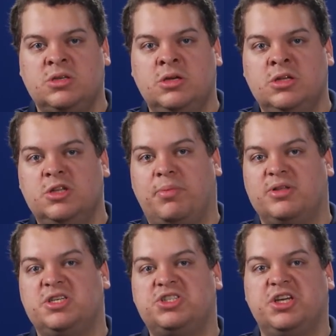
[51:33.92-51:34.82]
The
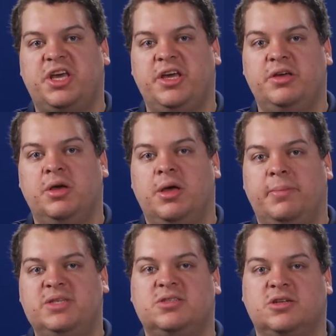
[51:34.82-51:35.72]
partition key
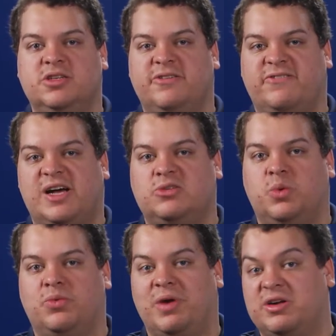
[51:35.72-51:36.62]
basically defines
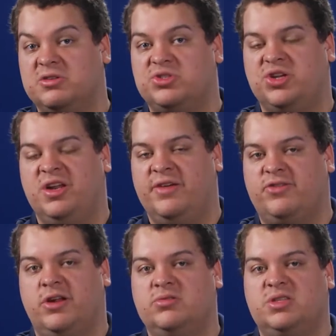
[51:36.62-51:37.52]
what records should live
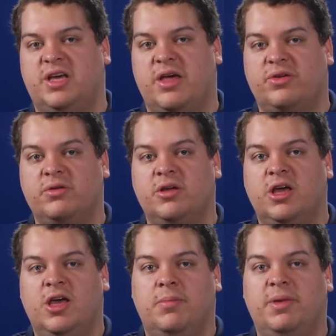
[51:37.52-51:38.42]
close together,
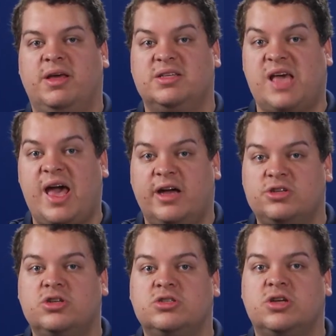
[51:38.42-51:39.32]
because
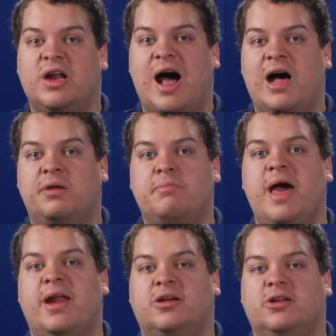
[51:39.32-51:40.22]
Azure is going to
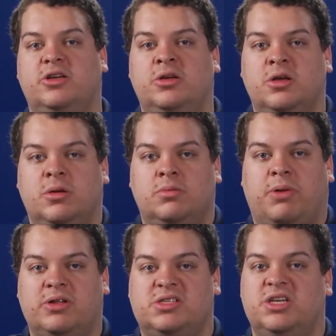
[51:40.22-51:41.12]
automatically
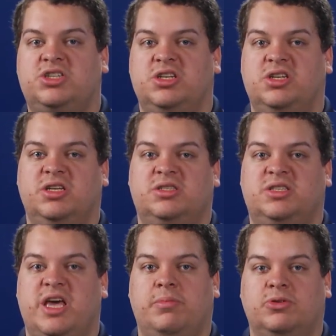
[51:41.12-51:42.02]
partition this
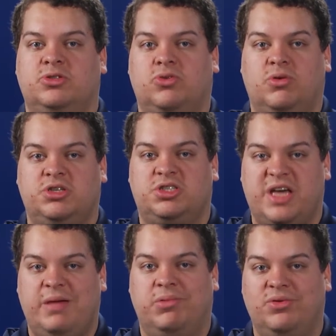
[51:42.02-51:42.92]
storage
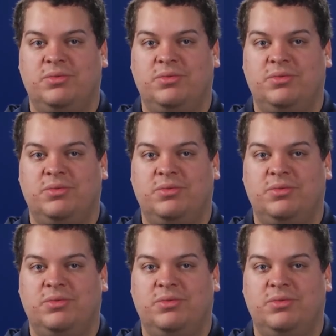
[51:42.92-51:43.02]
table